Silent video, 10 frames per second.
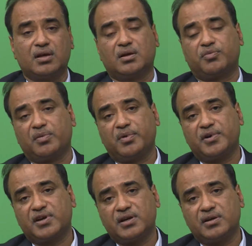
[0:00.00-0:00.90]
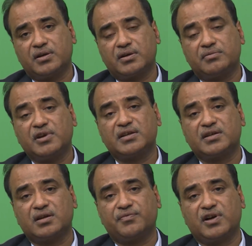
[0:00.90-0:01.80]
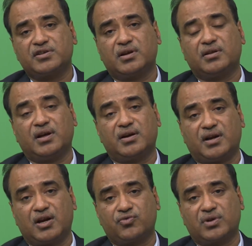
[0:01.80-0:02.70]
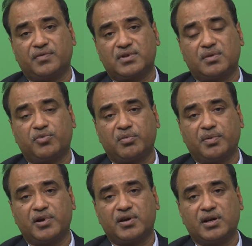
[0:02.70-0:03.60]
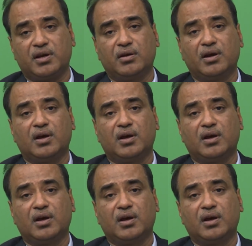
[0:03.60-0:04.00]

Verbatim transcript: The probability density function they are trying to give us the probability